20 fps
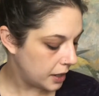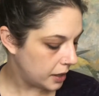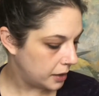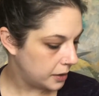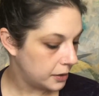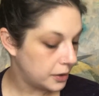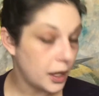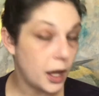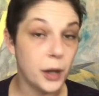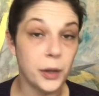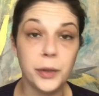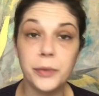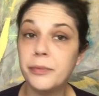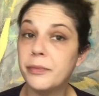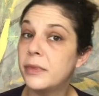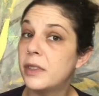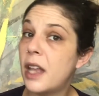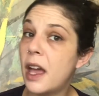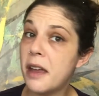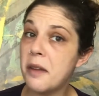So,
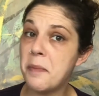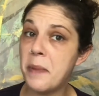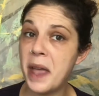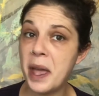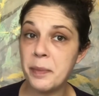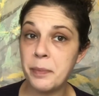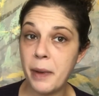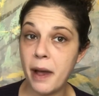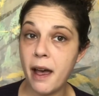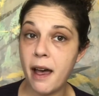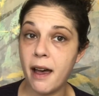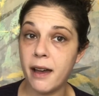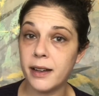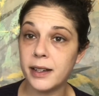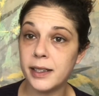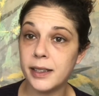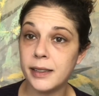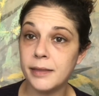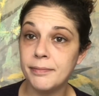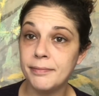not a bad
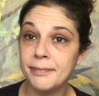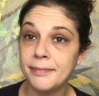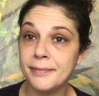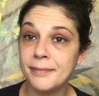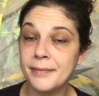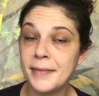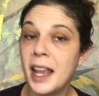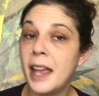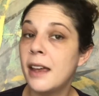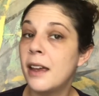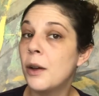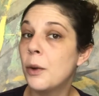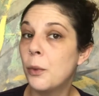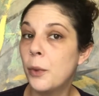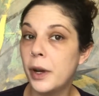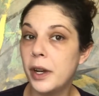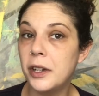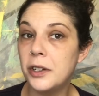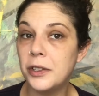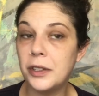box. What
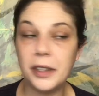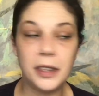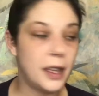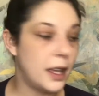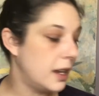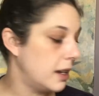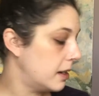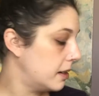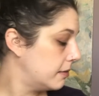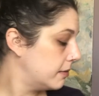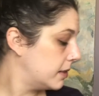you think?